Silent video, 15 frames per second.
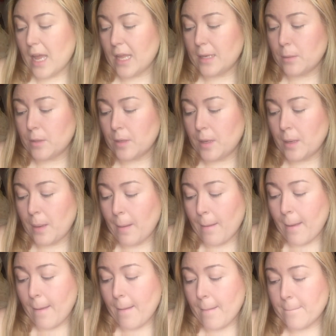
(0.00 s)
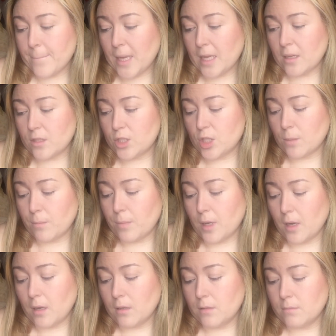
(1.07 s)
and pink
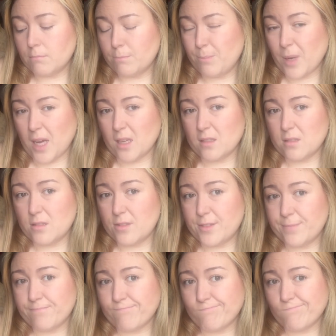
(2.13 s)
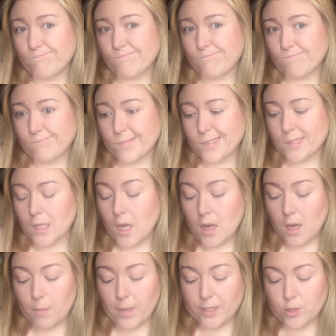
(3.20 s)
jumper, but
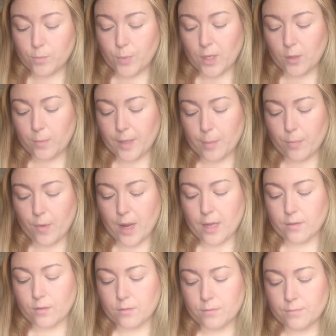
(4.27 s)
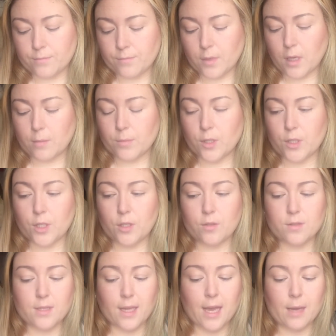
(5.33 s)
I might just put a little bit of brown on. I'm going to
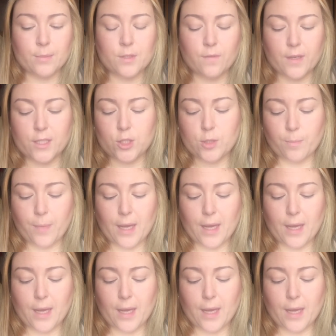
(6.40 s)
use the Captivation